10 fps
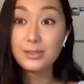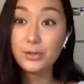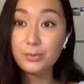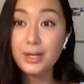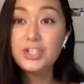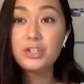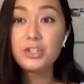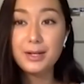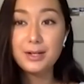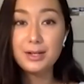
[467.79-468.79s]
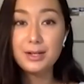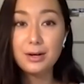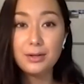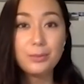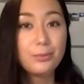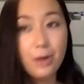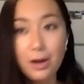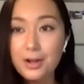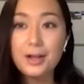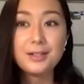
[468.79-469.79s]
so much depending on the
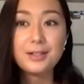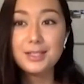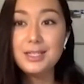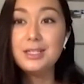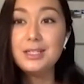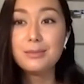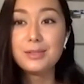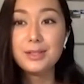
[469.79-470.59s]
product and the team.